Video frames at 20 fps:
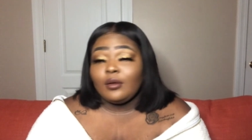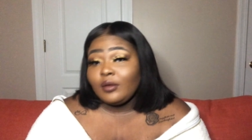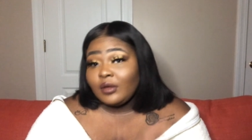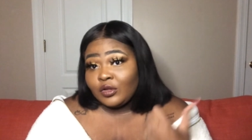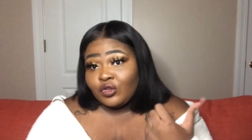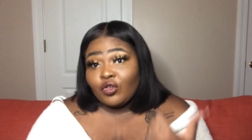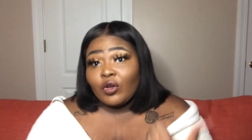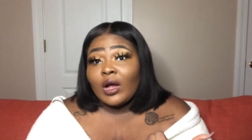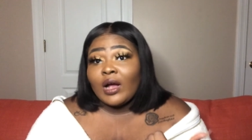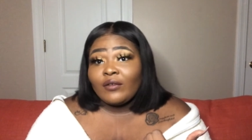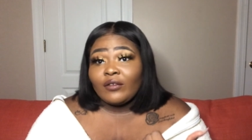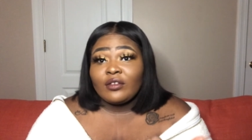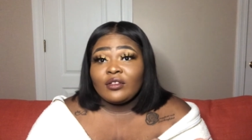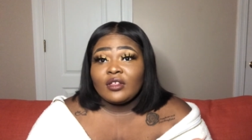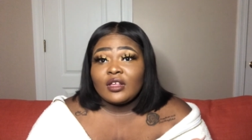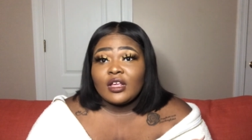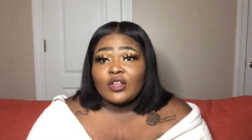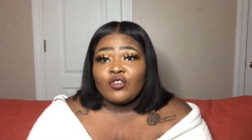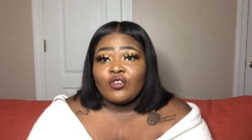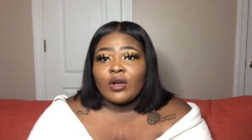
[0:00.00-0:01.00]
driver's
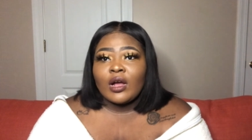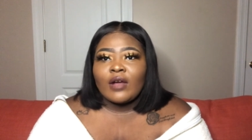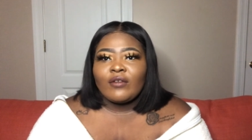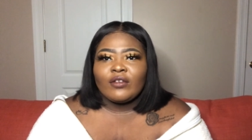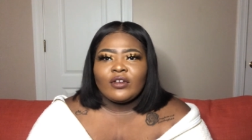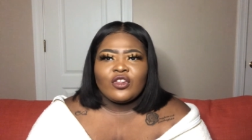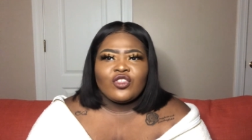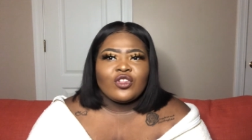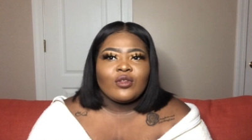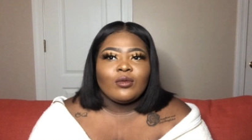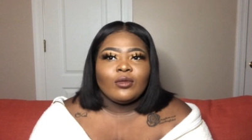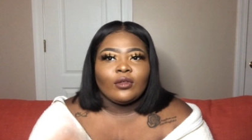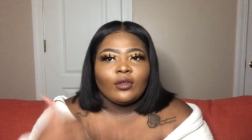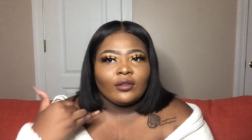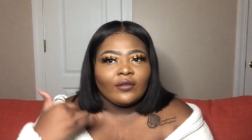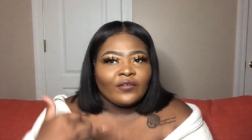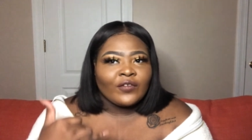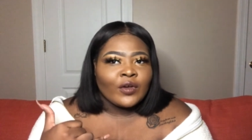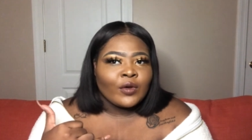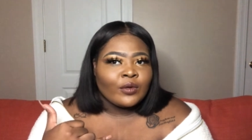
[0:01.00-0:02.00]
seat driving, and she was on
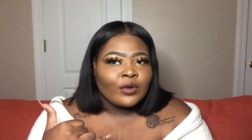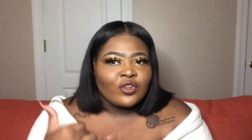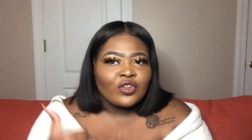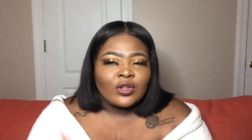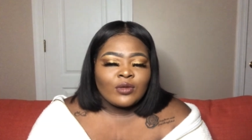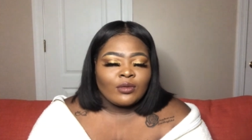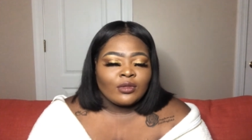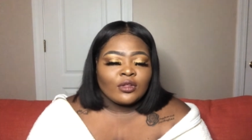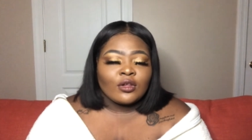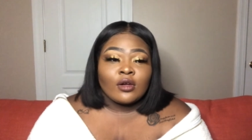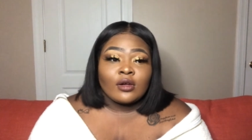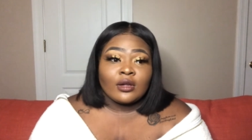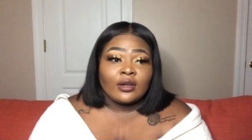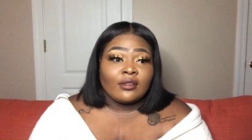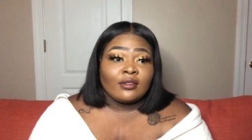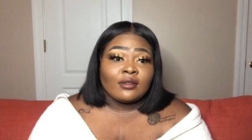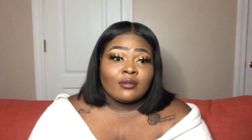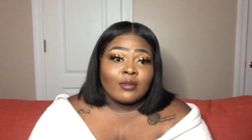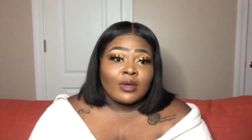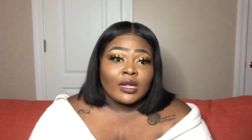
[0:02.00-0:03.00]
the phone, and she was talking to
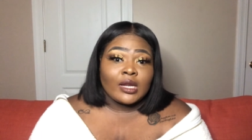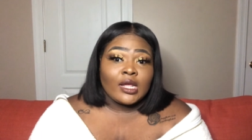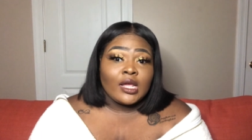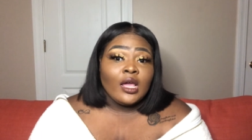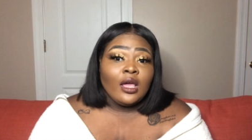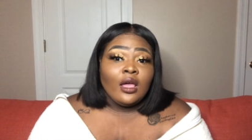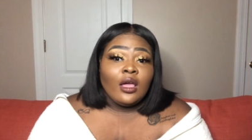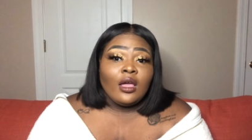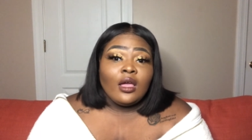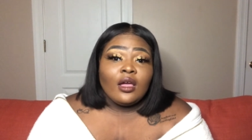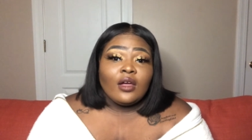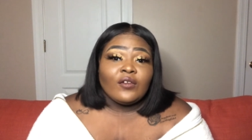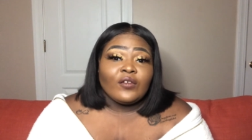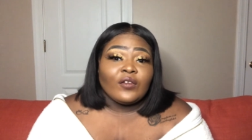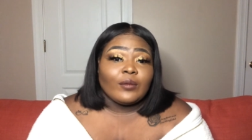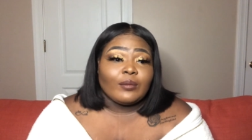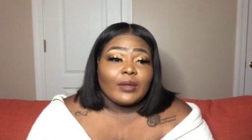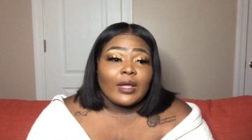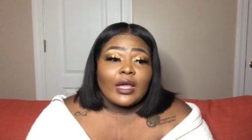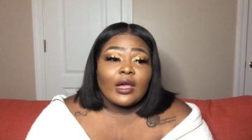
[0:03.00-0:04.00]
somebody
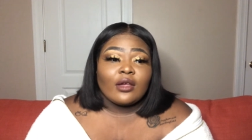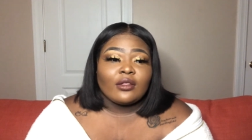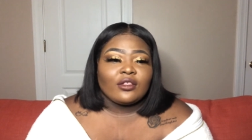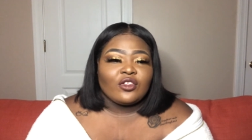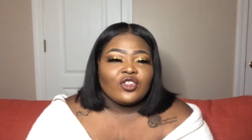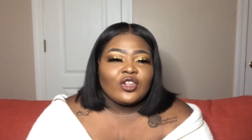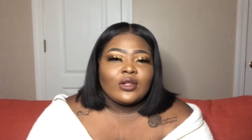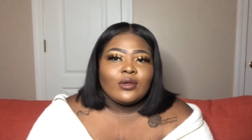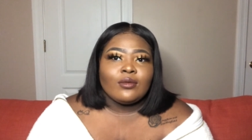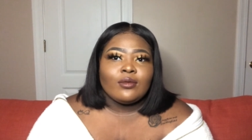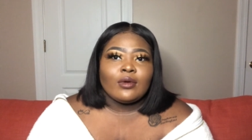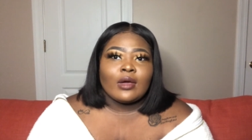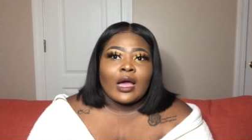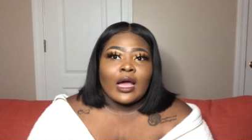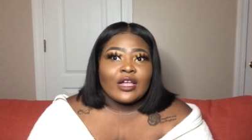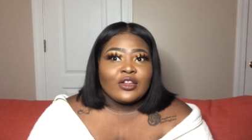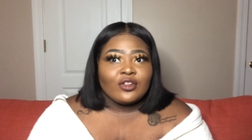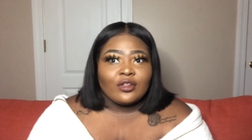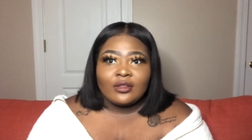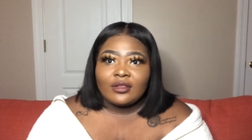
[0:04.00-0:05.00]
from the house, and
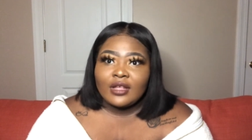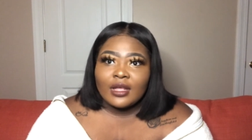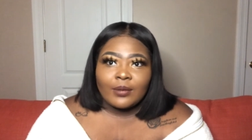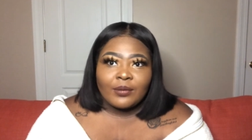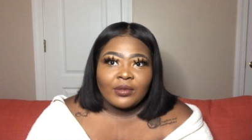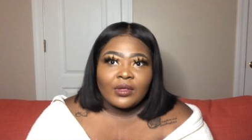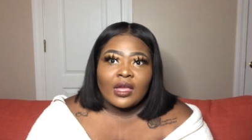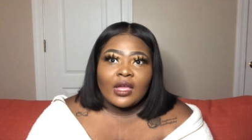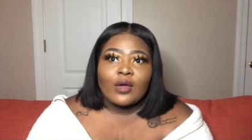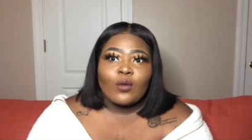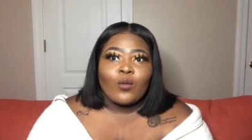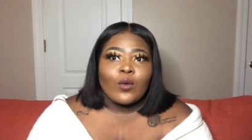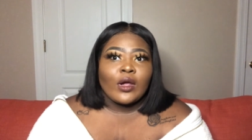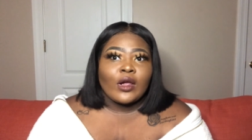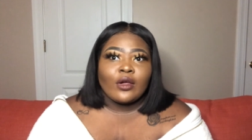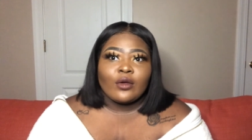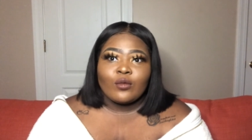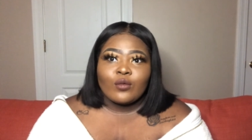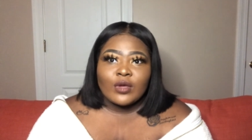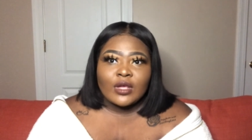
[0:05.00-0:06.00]
I just kept saying,
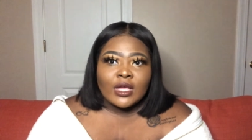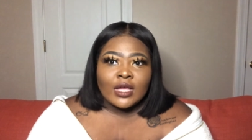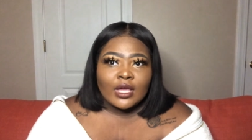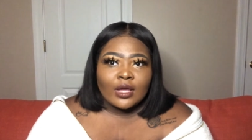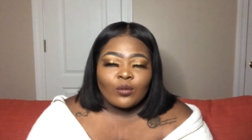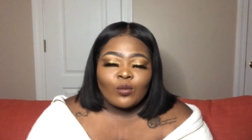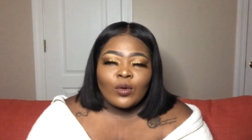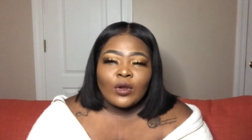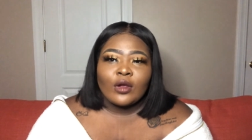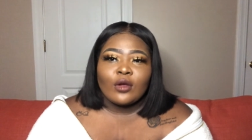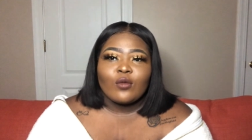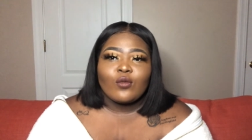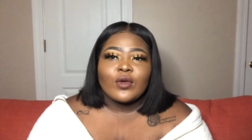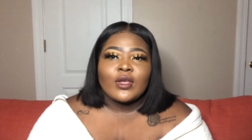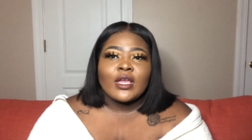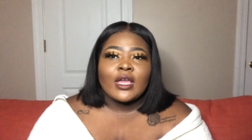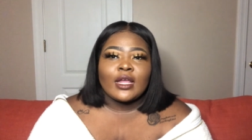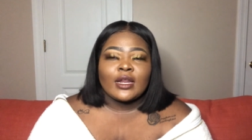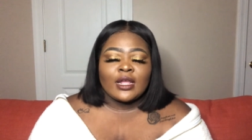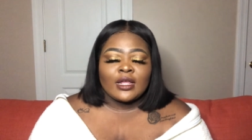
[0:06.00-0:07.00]
where are we at, where are
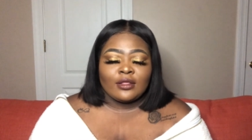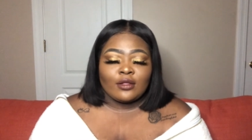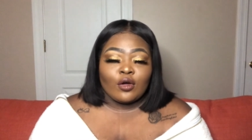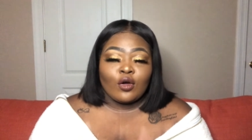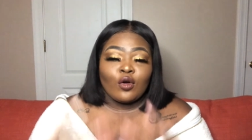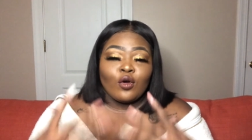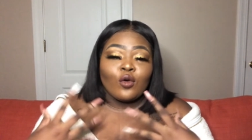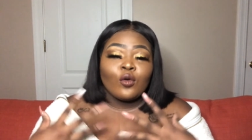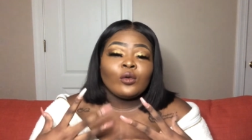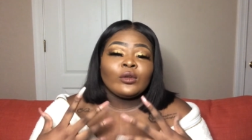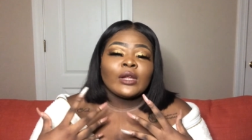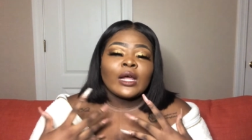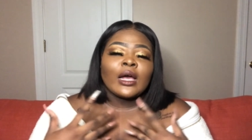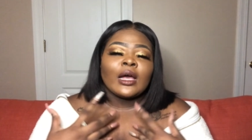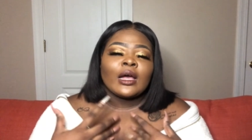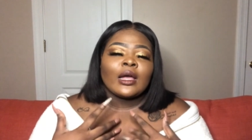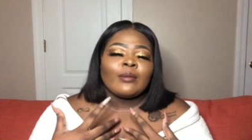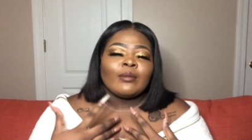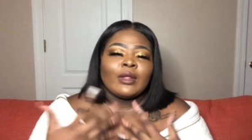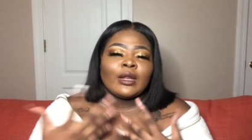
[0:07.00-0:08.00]
we at? And the whole
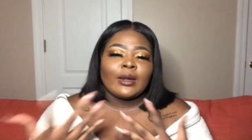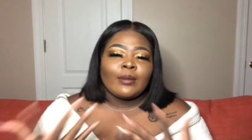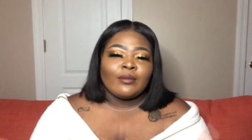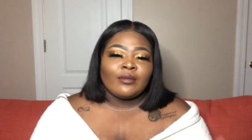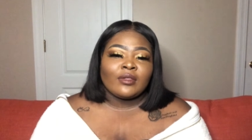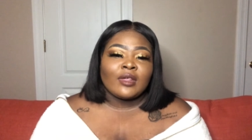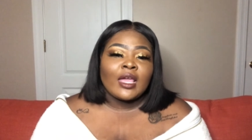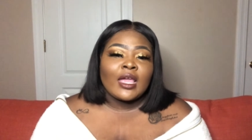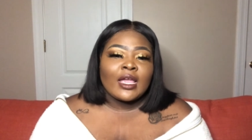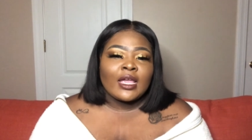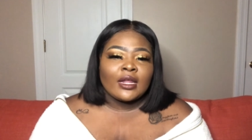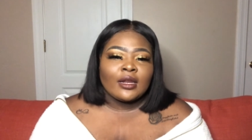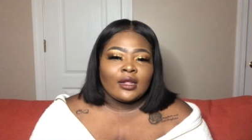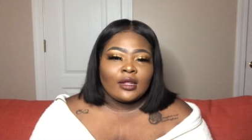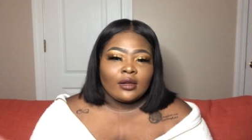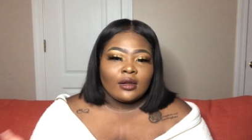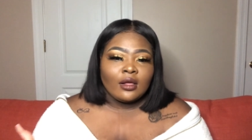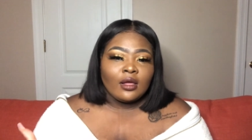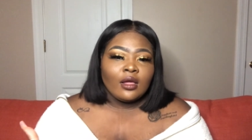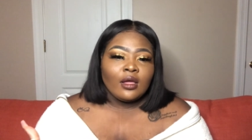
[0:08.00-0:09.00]
time that I'm saying
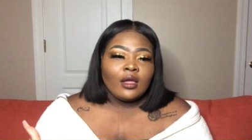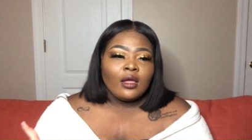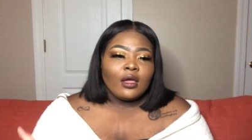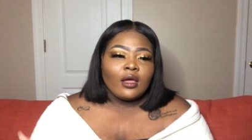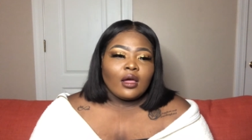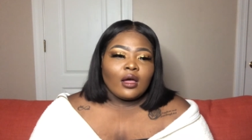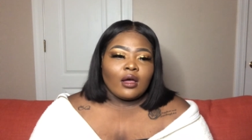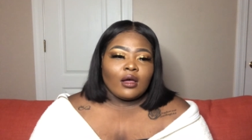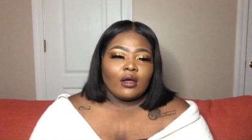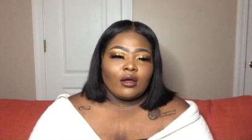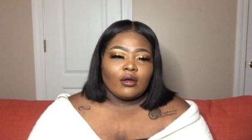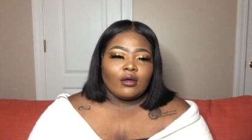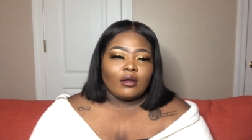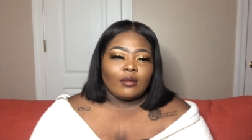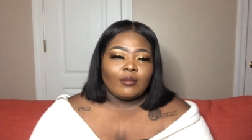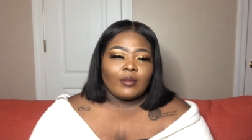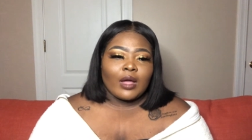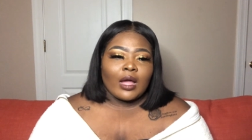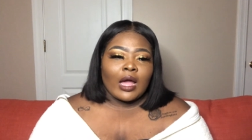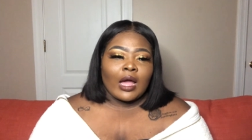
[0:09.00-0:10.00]
it,
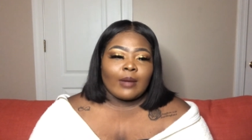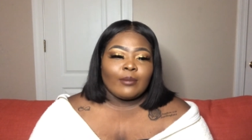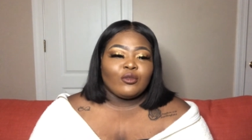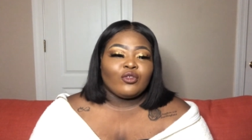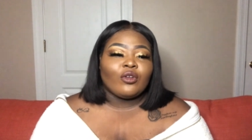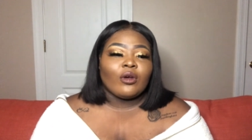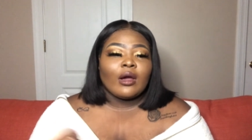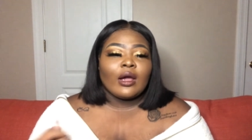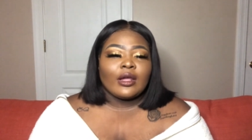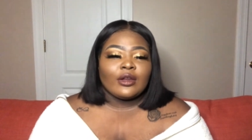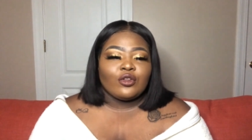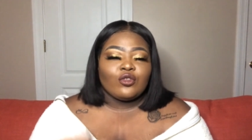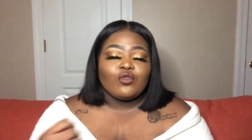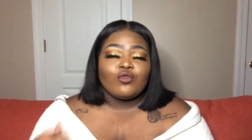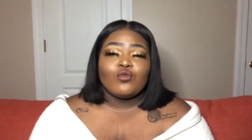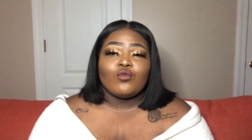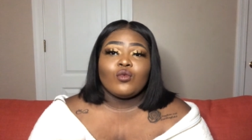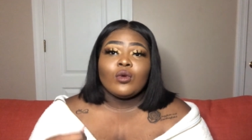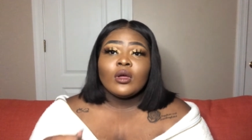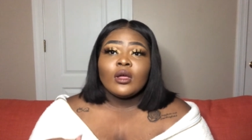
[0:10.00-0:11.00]
I'm trying to,